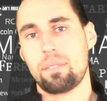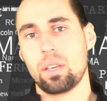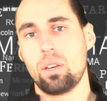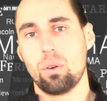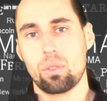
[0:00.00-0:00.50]
have to
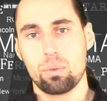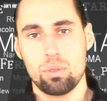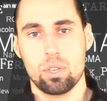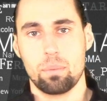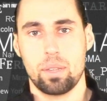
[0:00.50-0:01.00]
go through
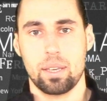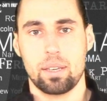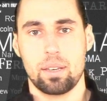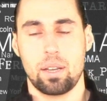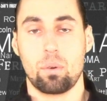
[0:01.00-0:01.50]

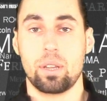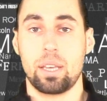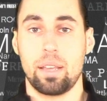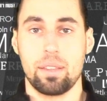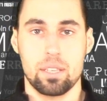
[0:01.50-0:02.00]
something in order to
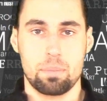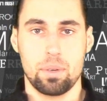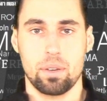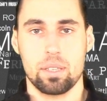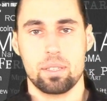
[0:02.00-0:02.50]
gain the
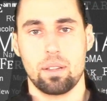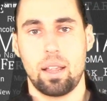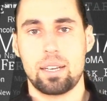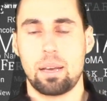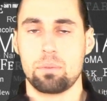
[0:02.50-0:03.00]
experience. And a
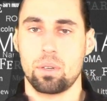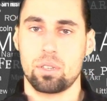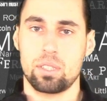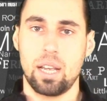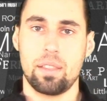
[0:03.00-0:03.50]
lot of times we
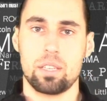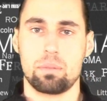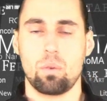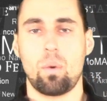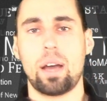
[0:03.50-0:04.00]
understand this,
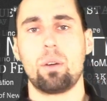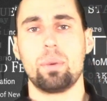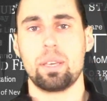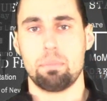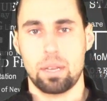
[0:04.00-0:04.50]
so why don't
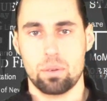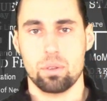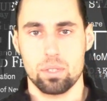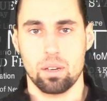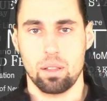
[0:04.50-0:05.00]
we get
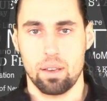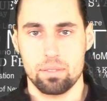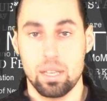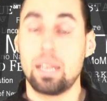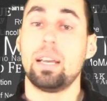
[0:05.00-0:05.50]
mentors in our lives?